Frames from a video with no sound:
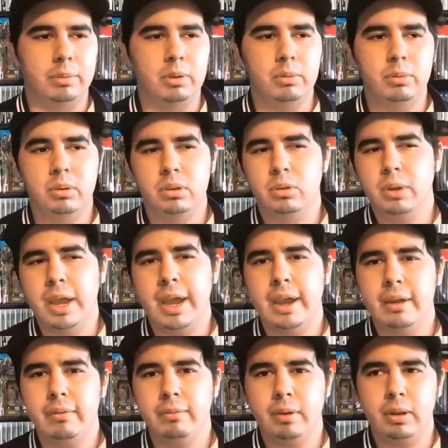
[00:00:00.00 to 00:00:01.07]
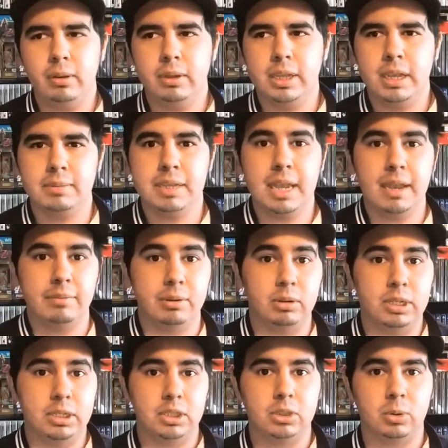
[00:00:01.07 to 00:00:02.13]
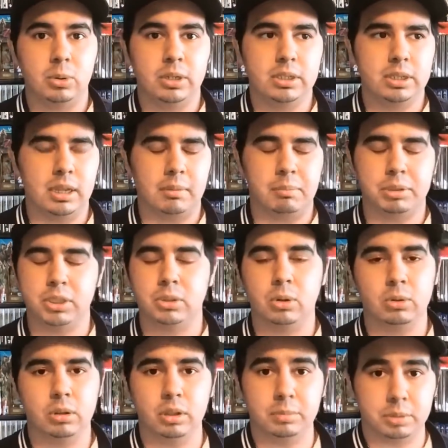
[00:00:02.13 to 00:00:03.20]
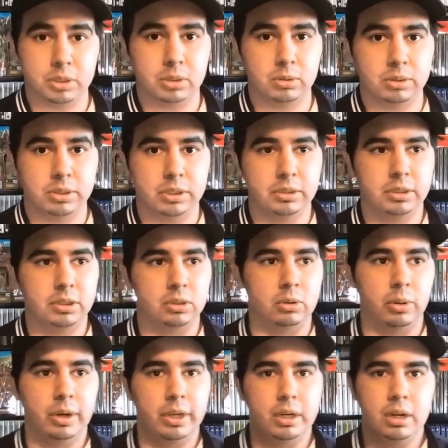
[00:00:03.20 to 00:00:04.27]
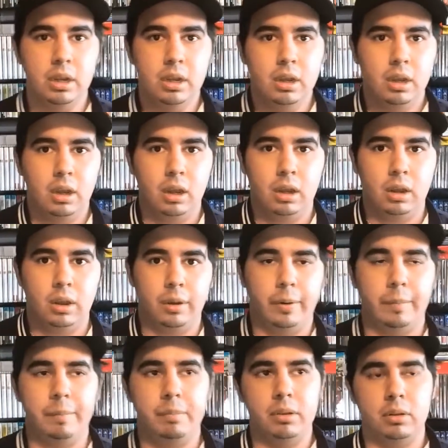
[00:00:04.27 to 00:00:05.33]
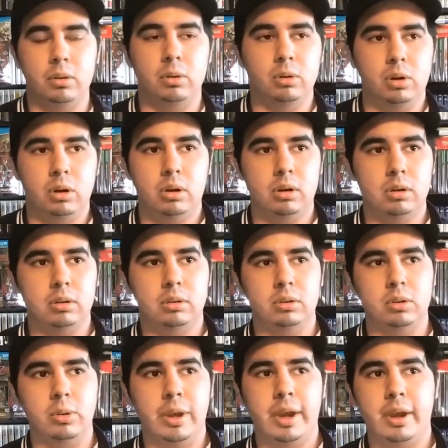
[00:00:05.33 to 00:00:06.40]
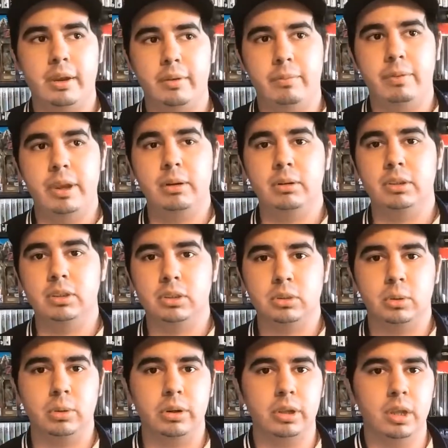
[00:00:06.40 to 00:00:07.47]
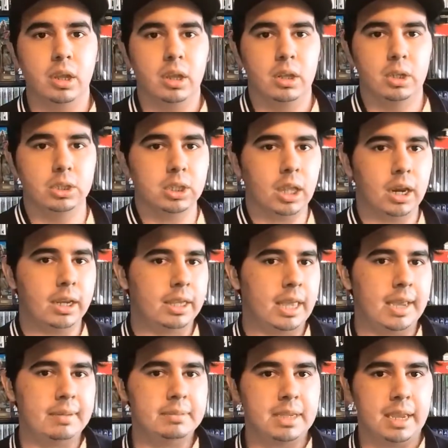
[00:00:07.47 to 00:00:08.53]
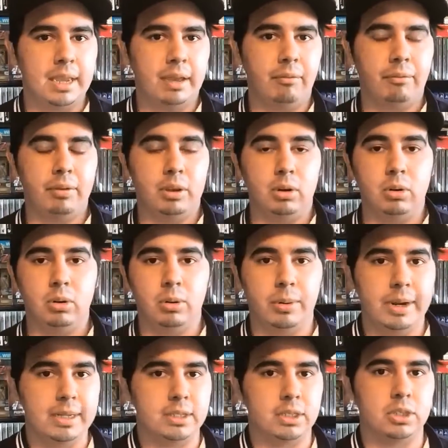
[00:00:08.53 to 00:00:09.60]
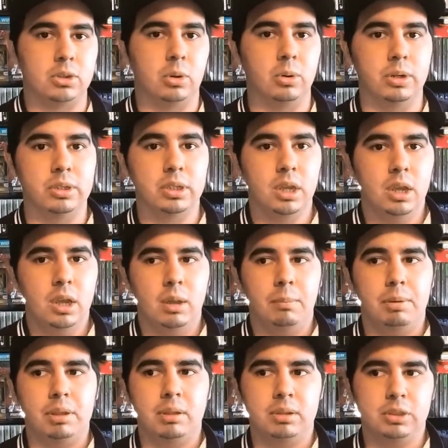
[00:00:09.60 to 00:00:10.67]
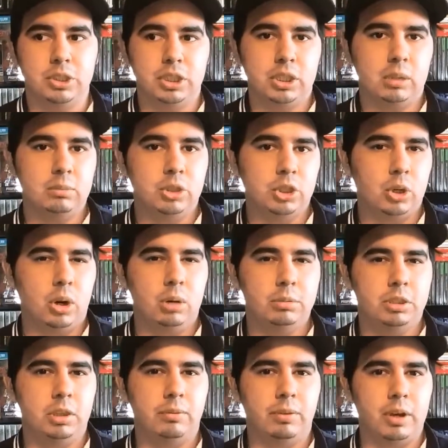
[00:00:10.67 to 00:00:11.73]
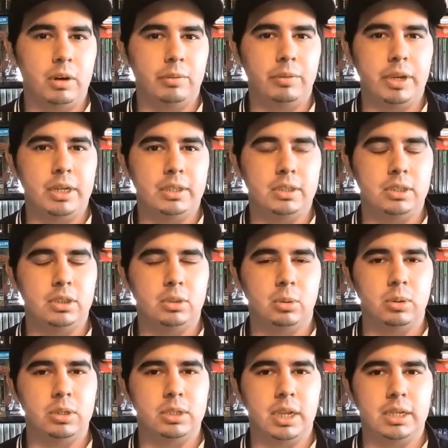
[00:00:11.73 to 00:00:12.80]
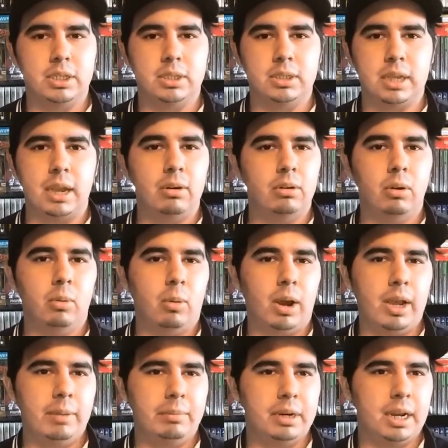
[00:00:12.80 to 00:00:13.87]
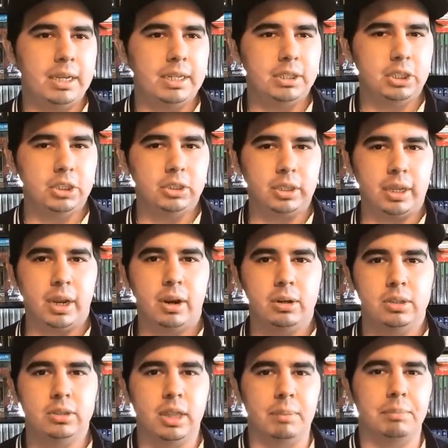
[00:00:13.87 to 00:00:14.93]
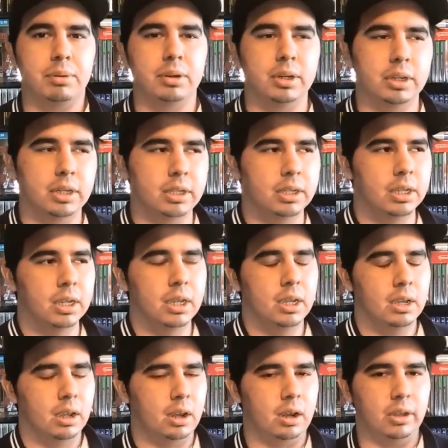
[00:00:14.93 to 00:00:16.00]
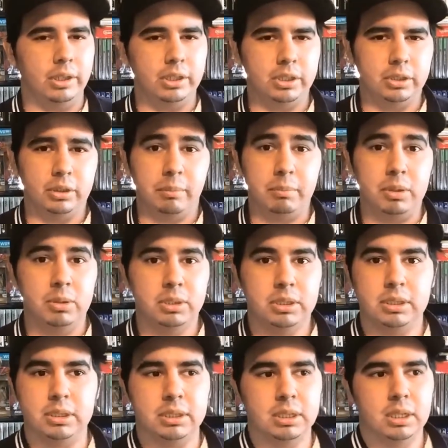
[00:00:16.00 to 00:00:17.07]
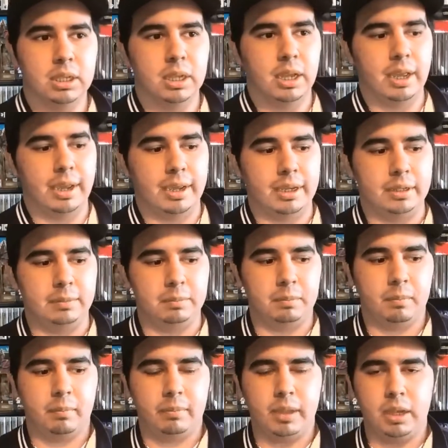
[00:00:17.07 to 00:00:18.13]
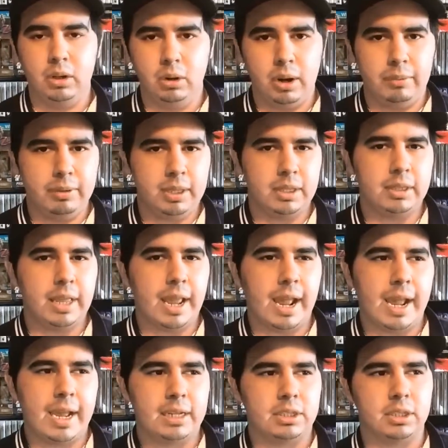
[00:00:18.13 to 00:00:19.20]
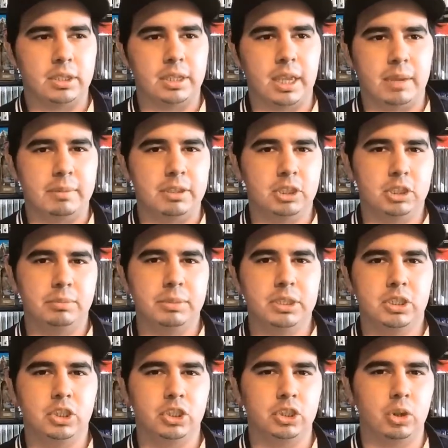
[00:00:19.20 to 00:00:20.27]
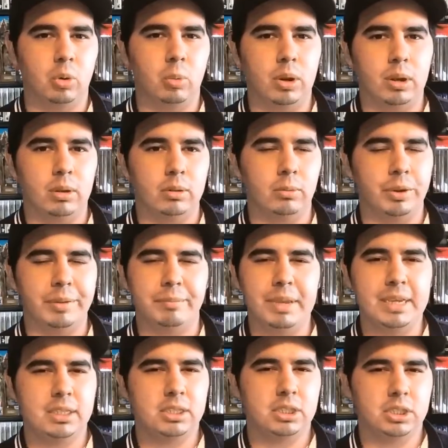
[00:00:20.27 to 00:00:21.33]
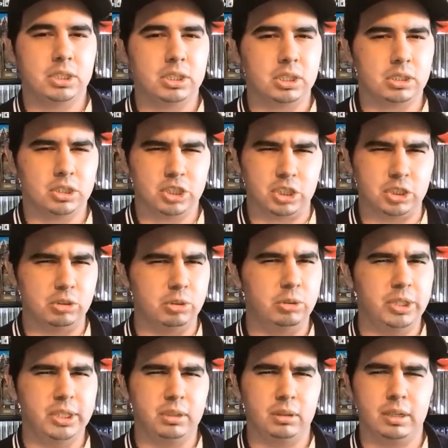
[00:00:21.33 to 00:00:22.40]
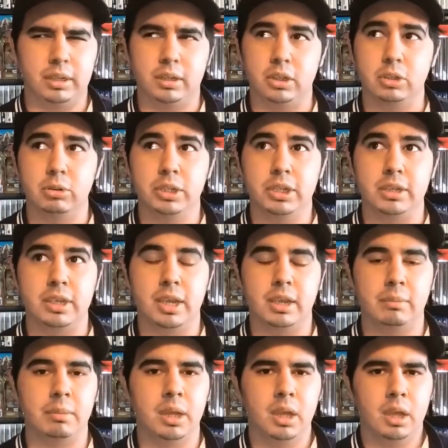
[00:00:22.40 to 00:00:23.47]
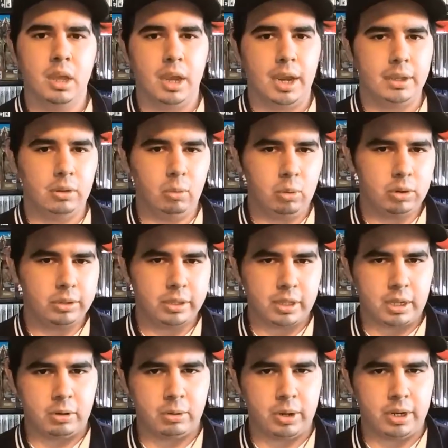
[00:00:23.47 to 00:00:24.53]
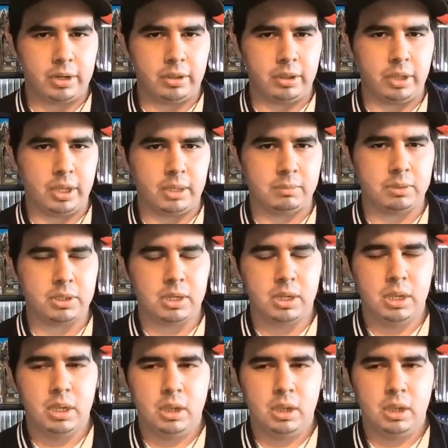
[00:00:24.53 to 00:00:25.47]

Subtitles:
You have other games that have unique stories, like Persona. The Persona series is great. Lunar, you have Vagrant Story. There's a lot of games they have, you know, great stories, but there's some charm to the Final Fantasy stories that just, I don't know why, but I guess just the characters they put in it, the music, and you know, everything they add to the game, it just makes it so well. It makes just such a unique game, and the world that they create in the games.